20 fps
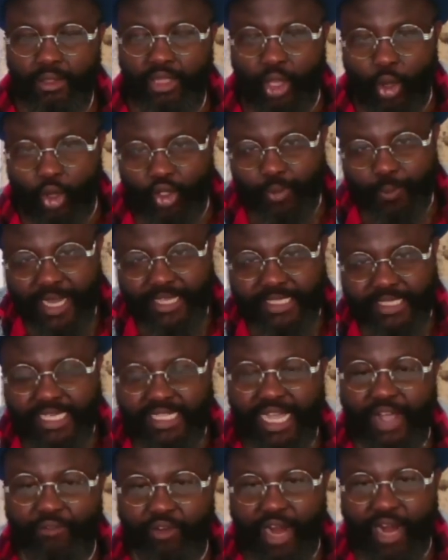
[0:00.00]
those places
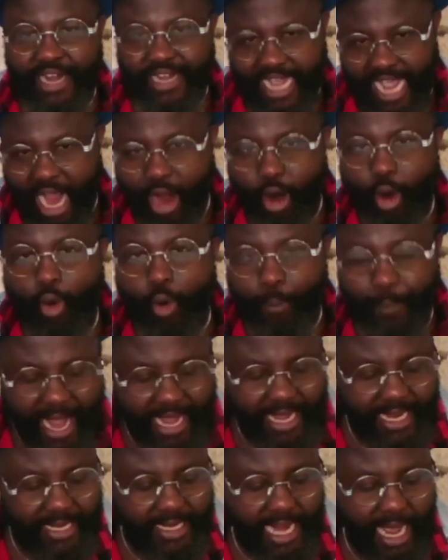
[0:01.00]
that Fulani are
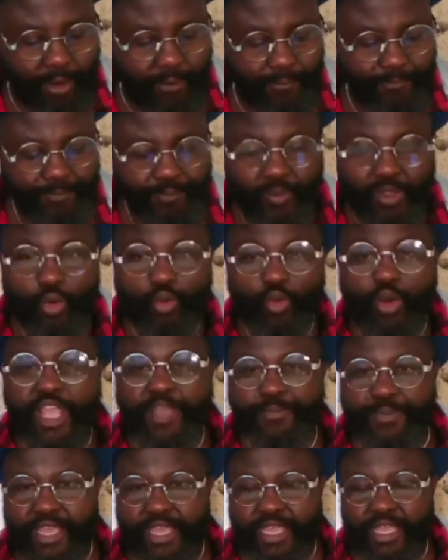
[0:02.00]
occupying now
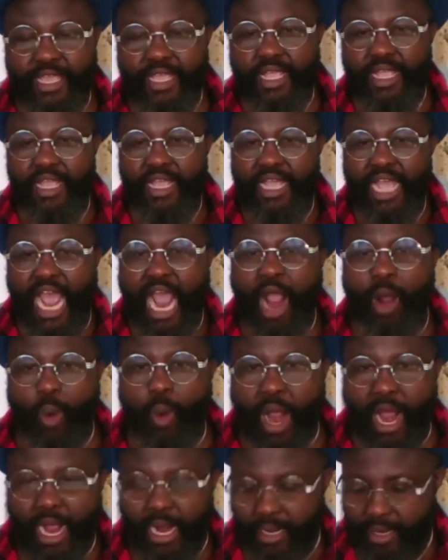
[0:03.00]
will be
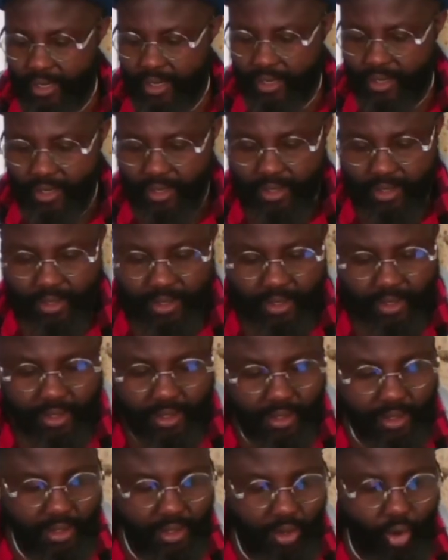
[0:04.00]
our
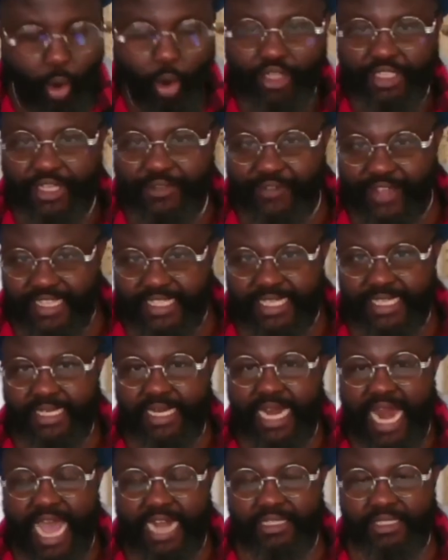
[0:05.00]

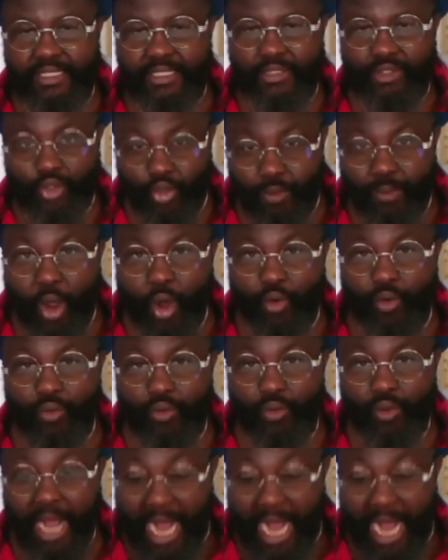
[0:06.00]
cultivating land tomorrow.